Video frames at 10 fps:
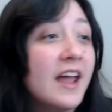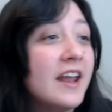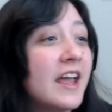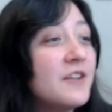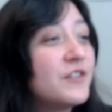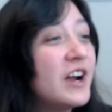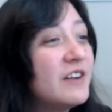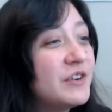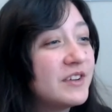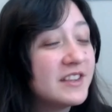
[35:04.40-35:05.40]
and again, for
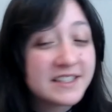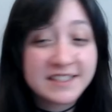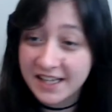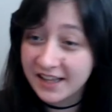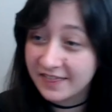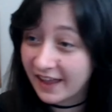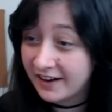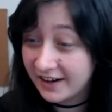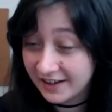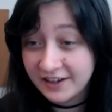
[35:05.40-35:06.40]
everyone listening,
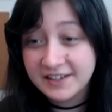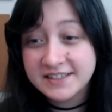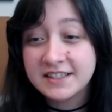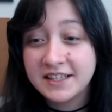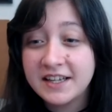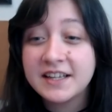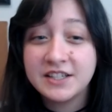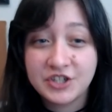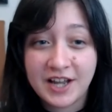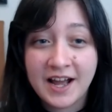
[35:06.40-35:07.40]
there is a link
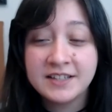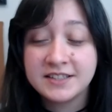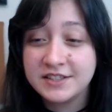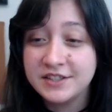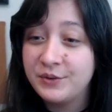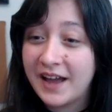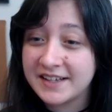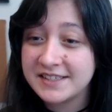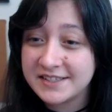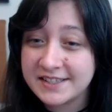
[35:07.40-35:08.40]
in chat to
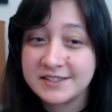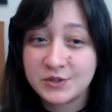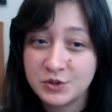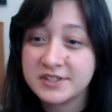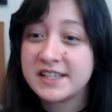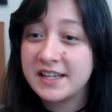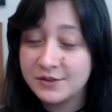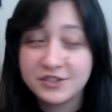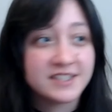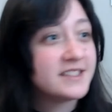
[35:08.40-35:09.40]
access those tools that he
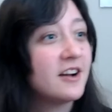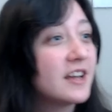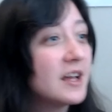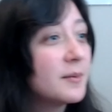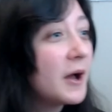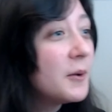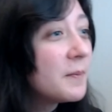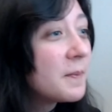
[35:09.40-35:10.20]
was just talking about.